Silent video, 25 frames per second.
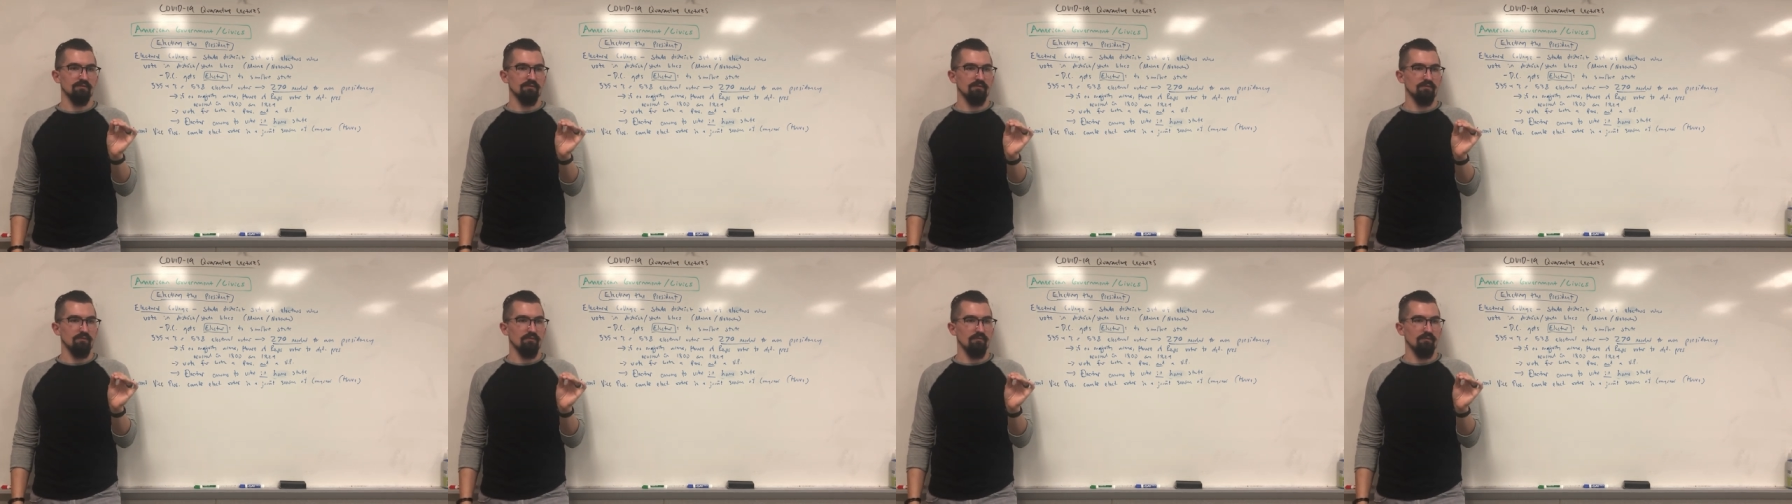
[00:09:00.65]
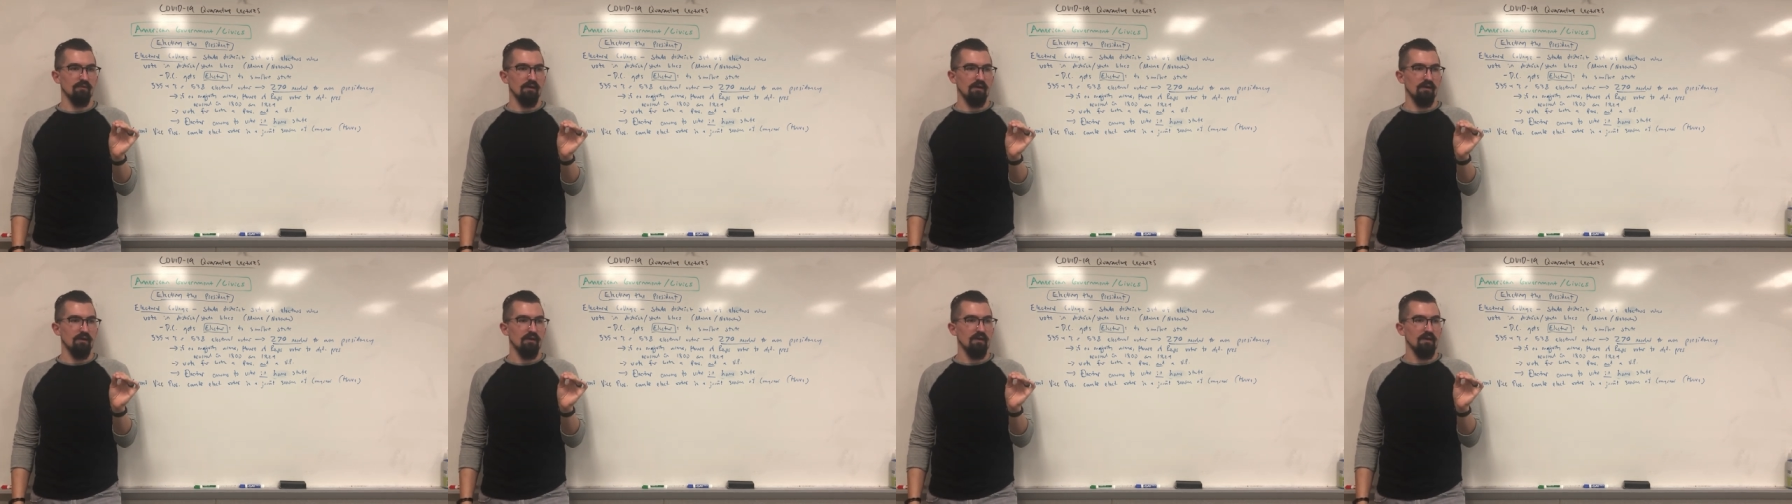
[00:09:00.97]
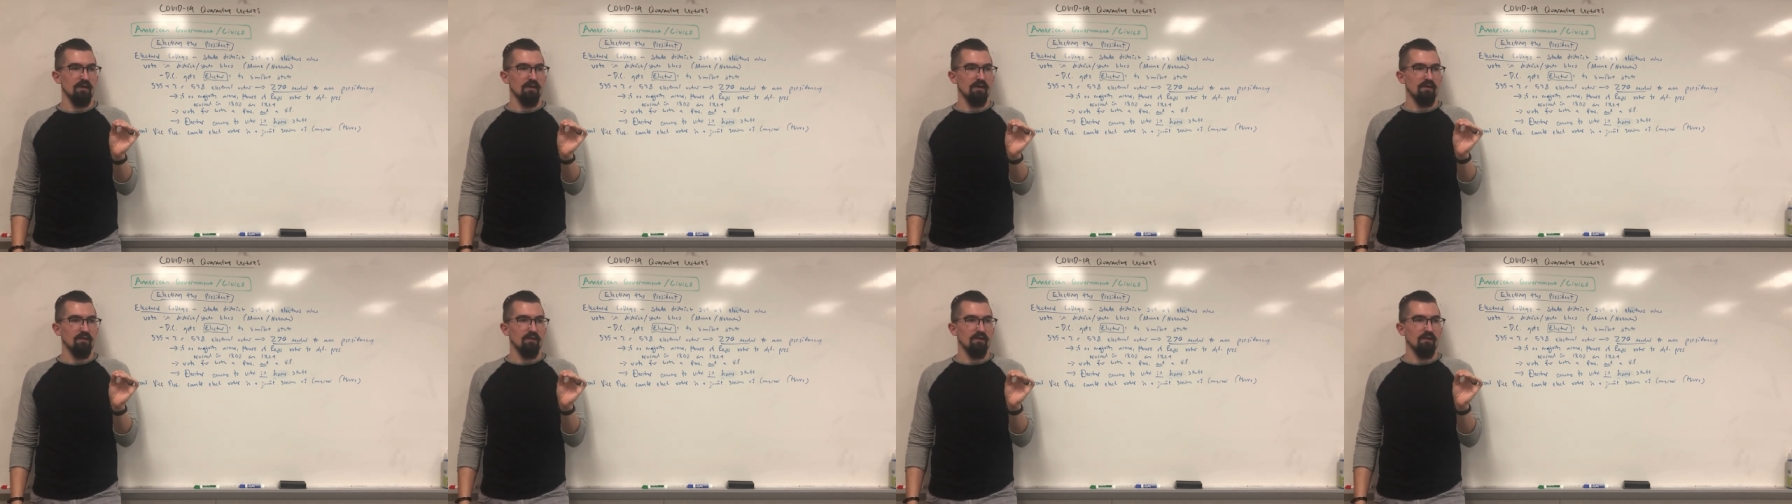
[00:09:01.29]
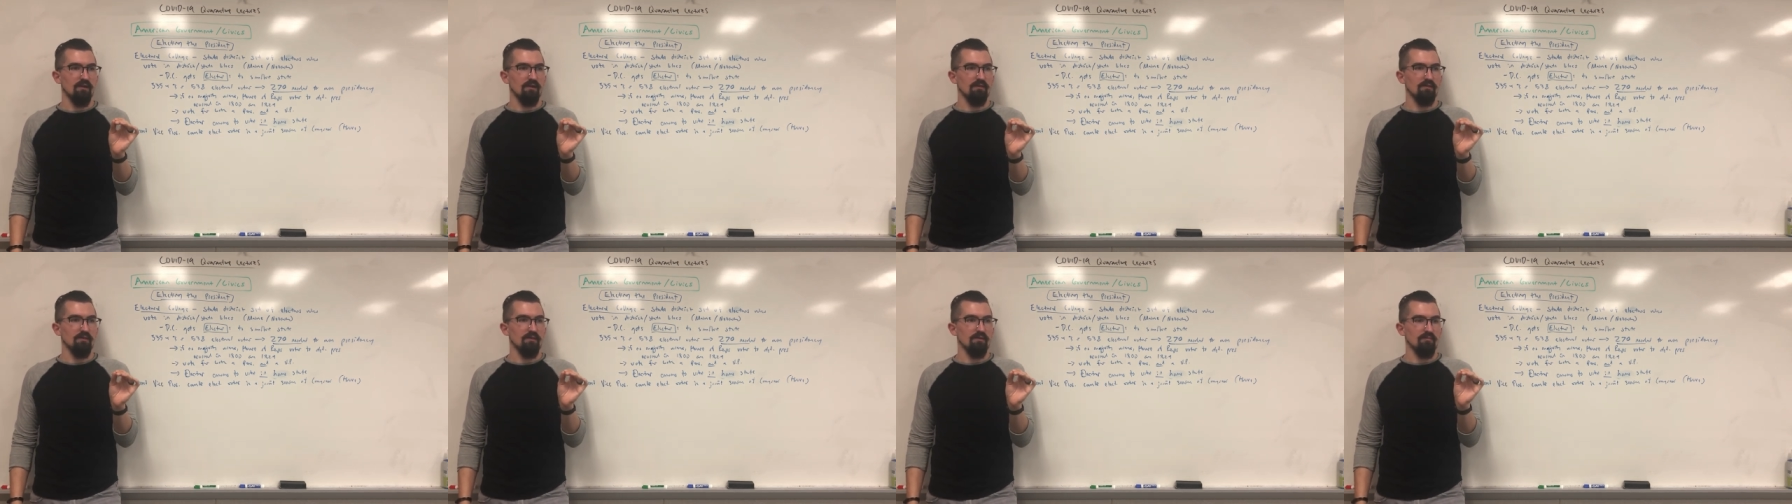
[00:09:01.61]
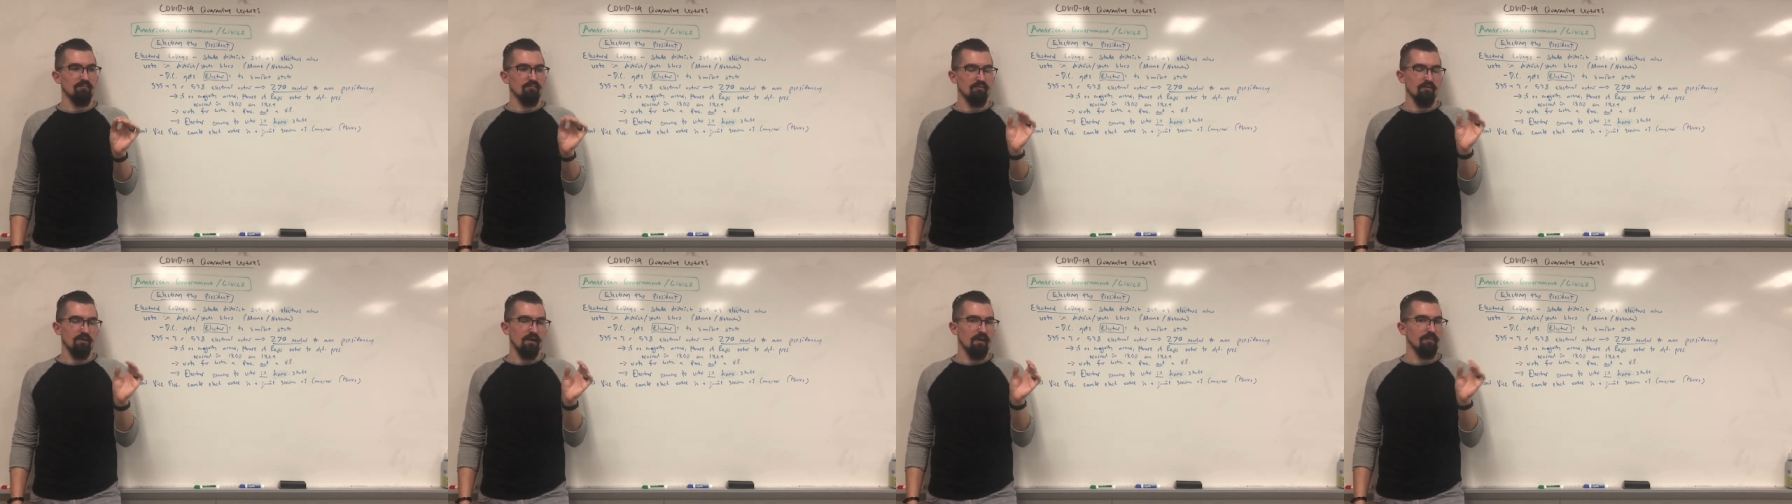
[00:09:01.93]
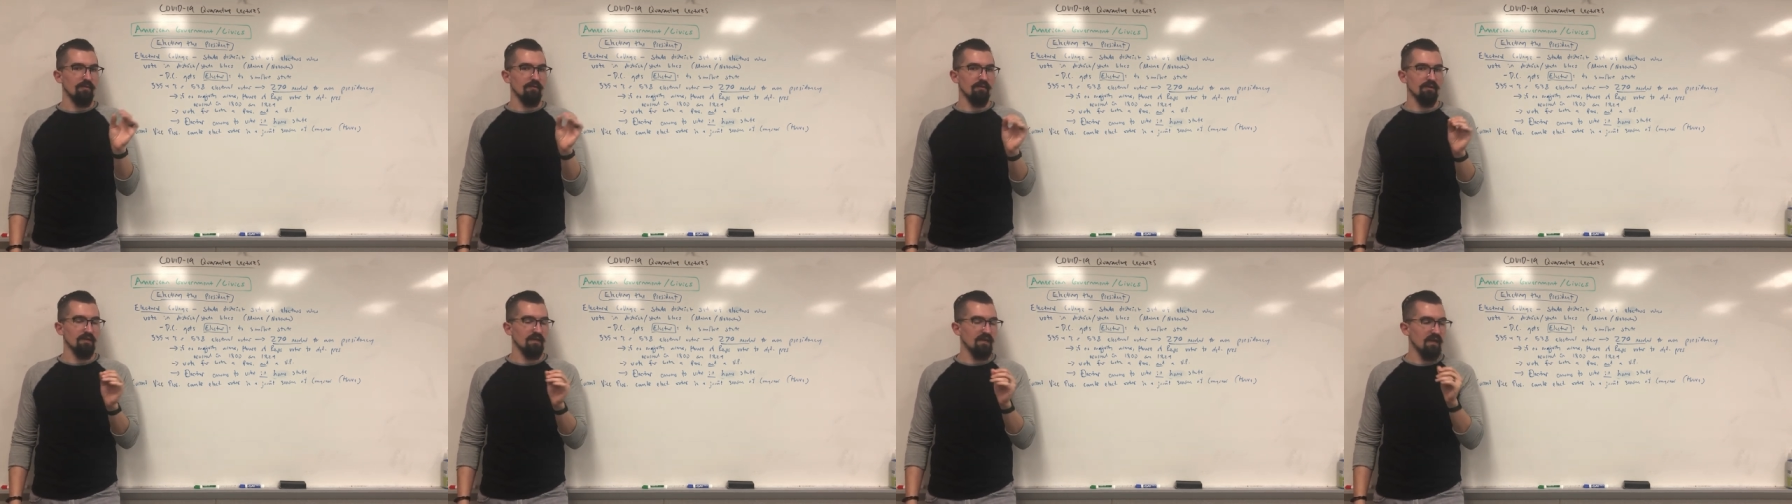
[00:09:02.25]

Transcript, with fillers: to the primary